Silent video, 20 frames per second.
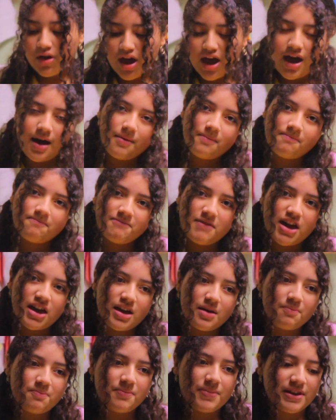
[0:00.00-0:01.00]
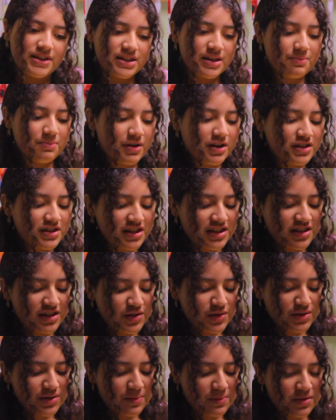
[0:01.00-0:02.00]
You can't make a busy
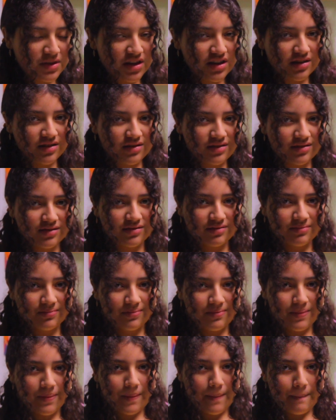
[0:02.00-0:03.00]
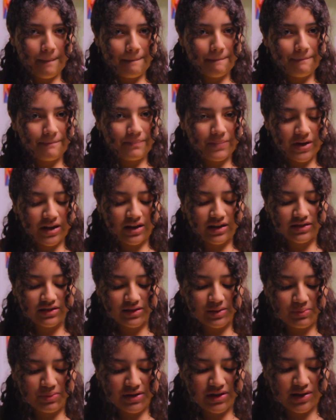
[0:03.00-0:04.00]
person do something
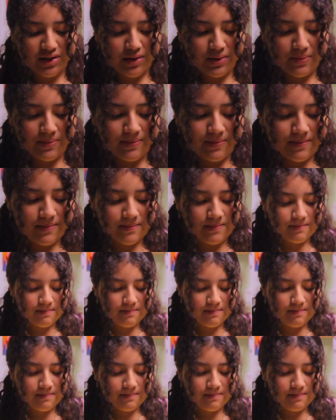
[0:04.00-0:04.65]
because they're busy.